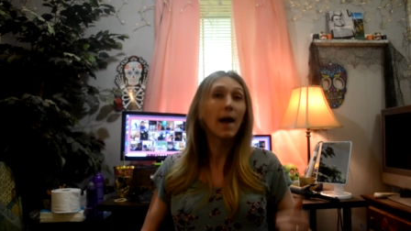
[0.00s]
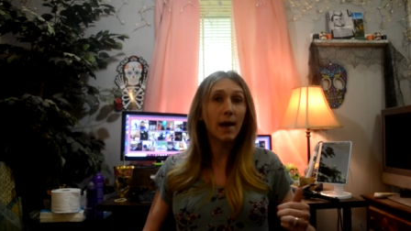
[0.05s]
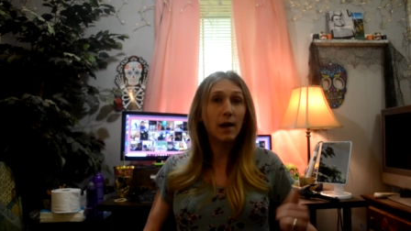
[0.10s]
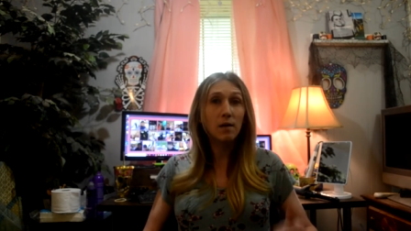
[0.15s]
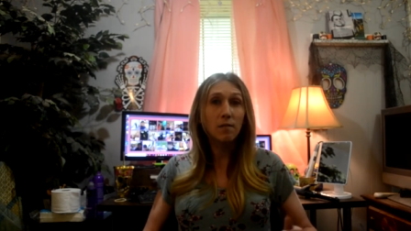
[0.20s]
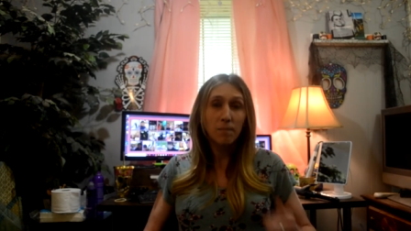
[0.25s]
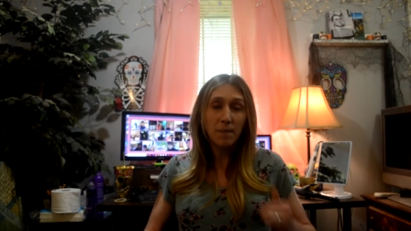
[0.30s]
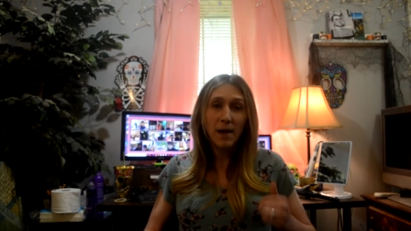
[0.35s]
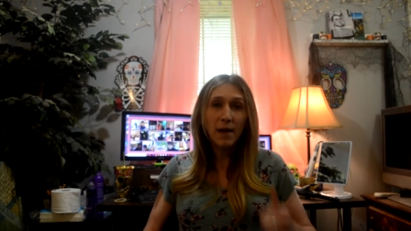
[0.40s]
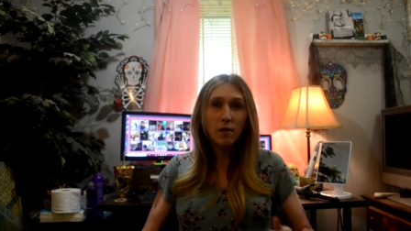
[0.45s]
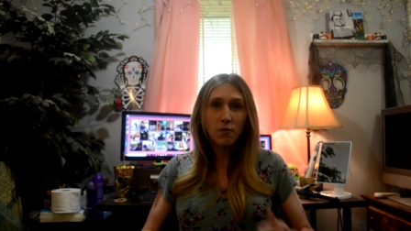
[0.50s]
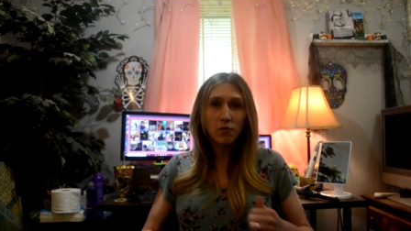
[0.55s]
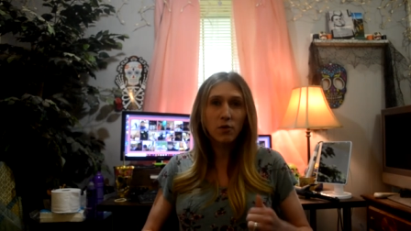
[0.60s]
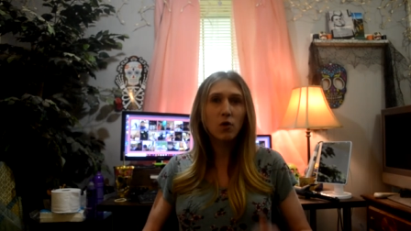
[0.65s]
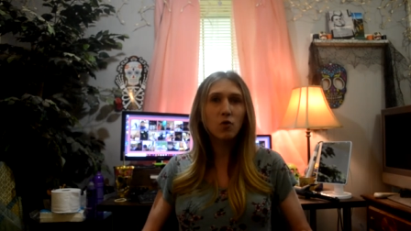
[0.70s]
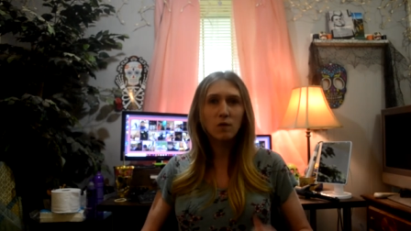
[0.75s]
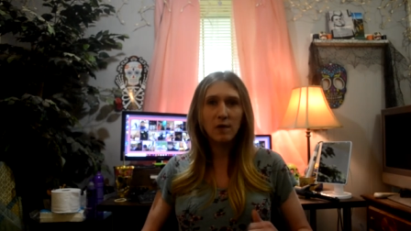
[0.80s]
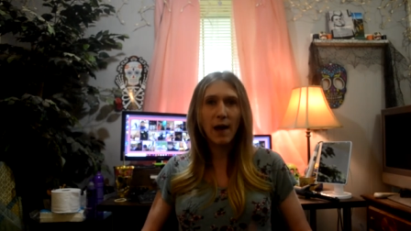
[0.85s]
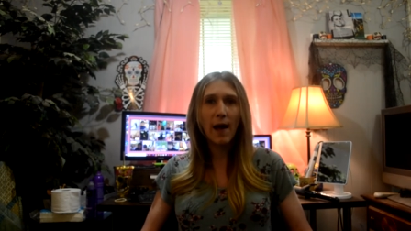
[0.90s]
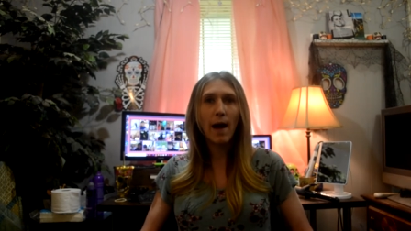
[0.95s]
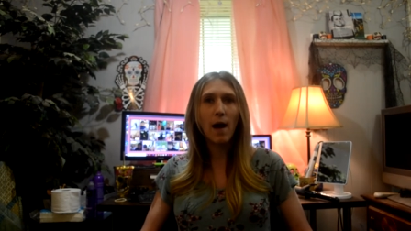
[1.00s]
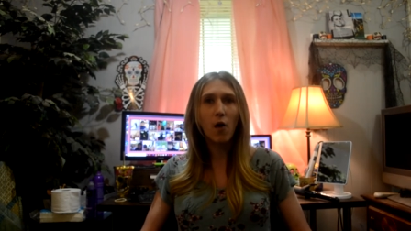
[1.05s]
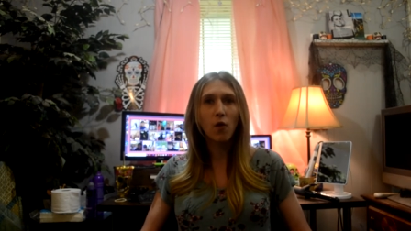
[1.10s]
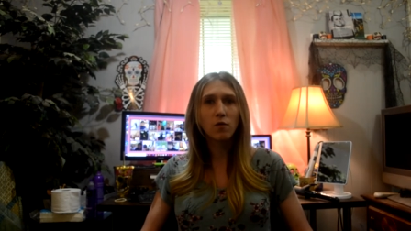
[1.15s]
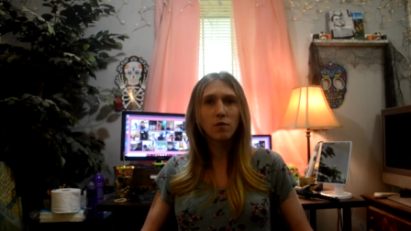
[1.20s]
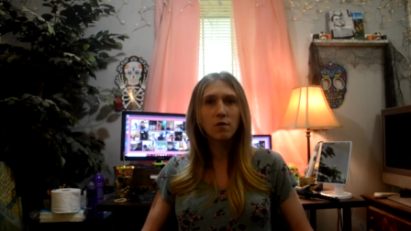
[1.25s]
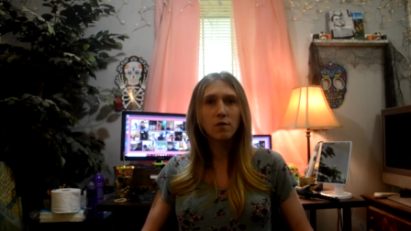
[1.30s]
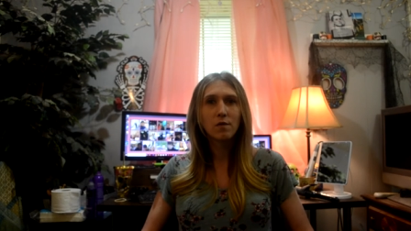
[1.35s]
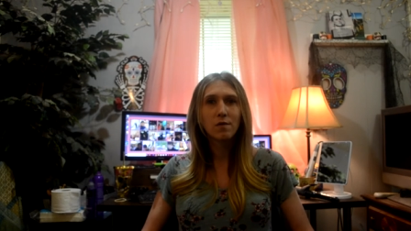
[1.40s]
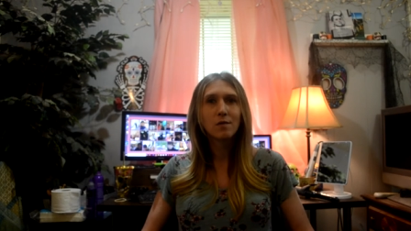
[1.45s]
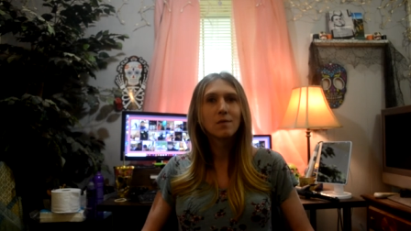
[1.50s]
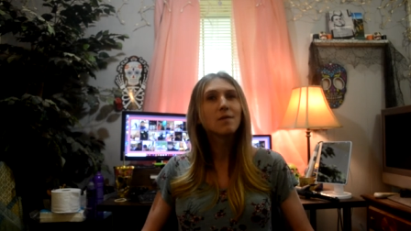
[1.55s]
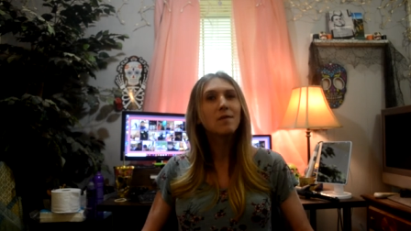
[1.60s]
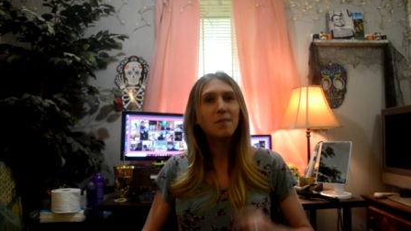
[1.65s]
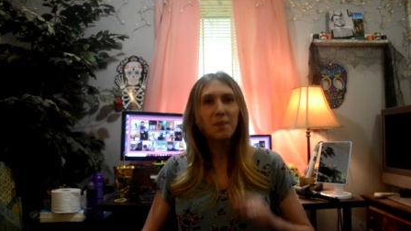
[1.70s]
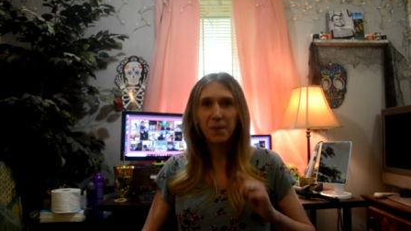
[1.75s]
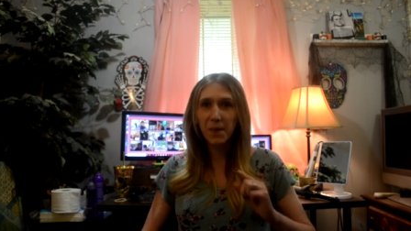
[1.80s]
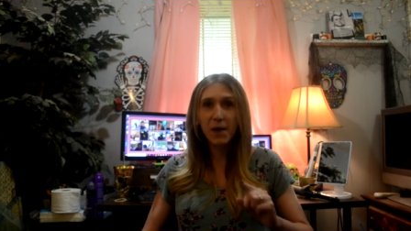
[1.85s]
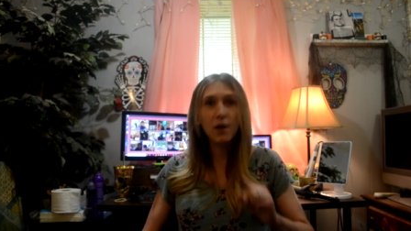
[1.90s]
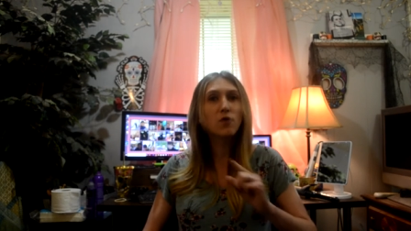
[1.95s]
And make no doubt,
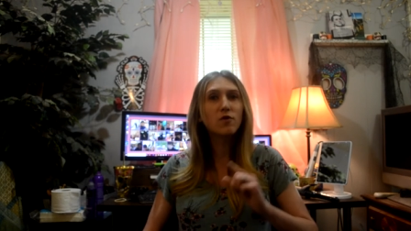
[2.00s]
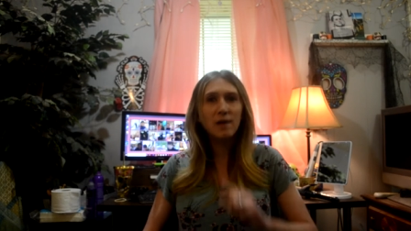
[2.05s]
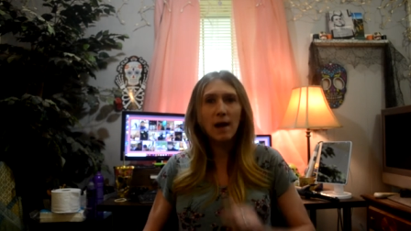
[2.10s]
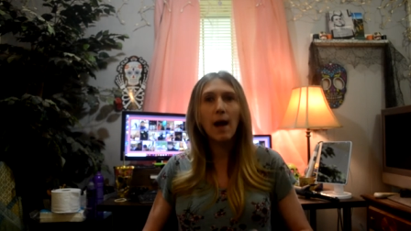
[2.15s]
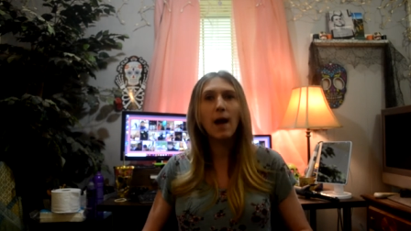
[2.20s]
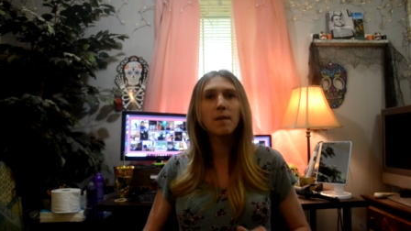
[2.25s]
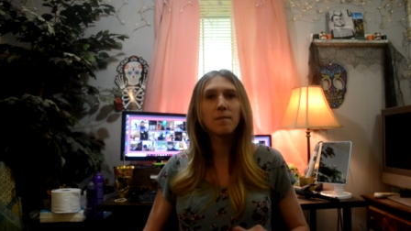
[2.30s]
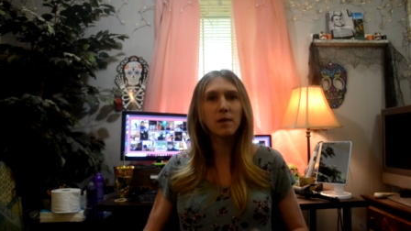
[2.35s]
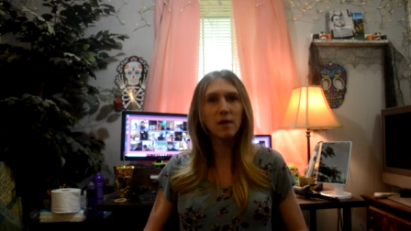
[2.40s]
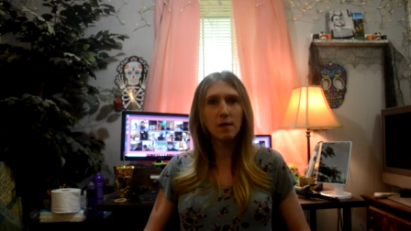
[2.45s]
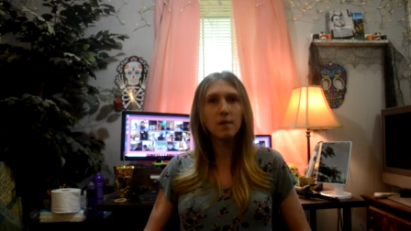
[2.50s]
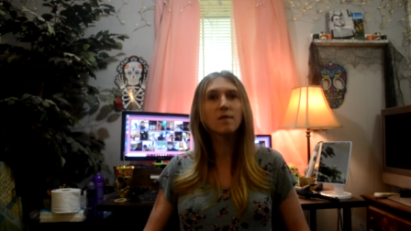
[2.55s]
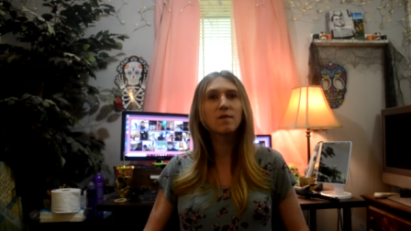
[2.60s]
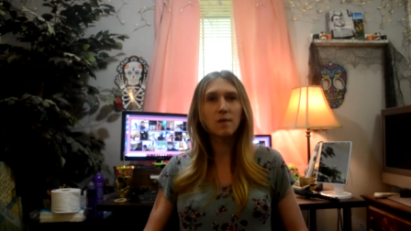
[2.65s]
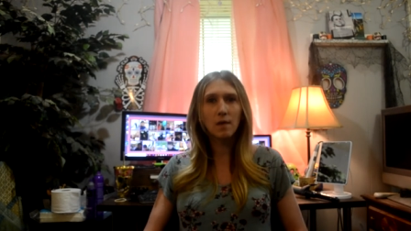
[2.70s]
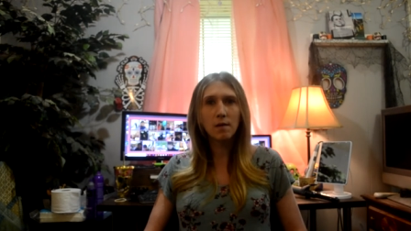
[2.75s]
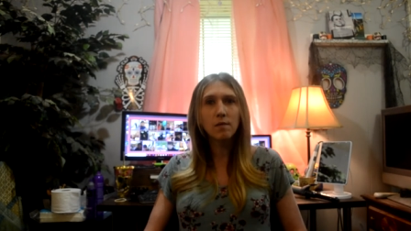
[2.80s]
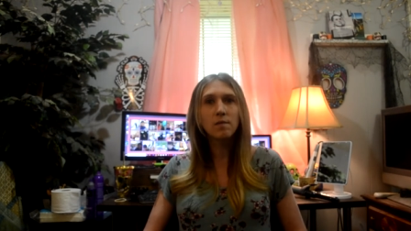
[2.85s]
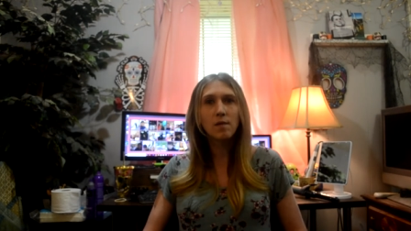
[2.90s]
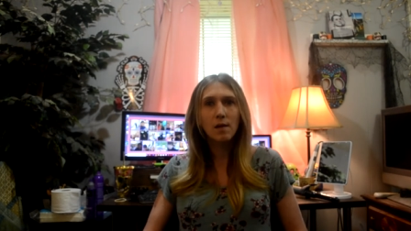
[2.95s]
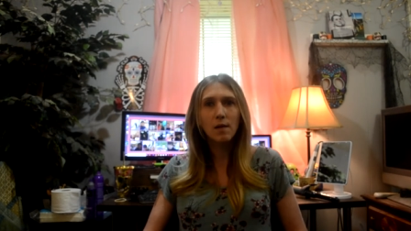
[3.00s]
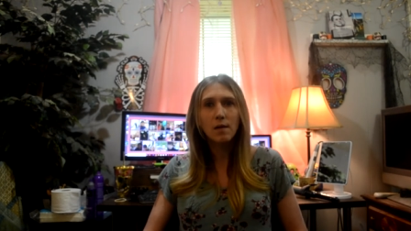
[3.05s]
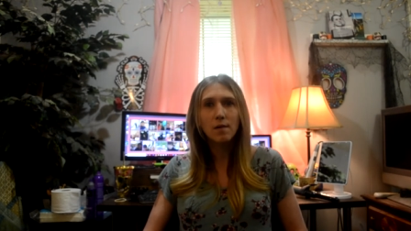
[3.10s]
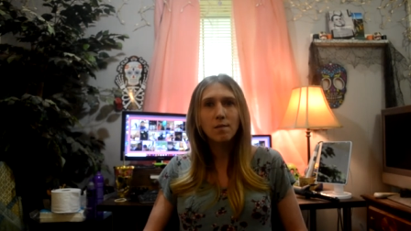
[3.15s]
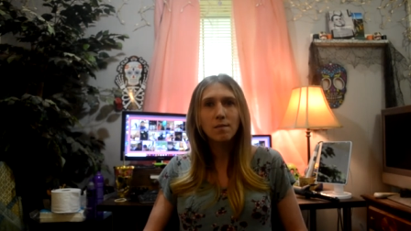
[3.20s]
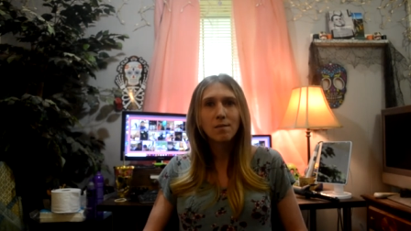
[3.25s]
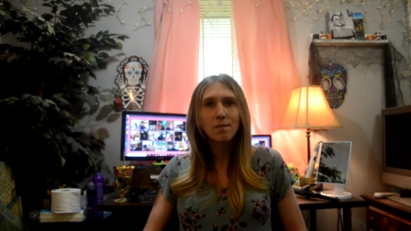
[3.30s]
their time is ending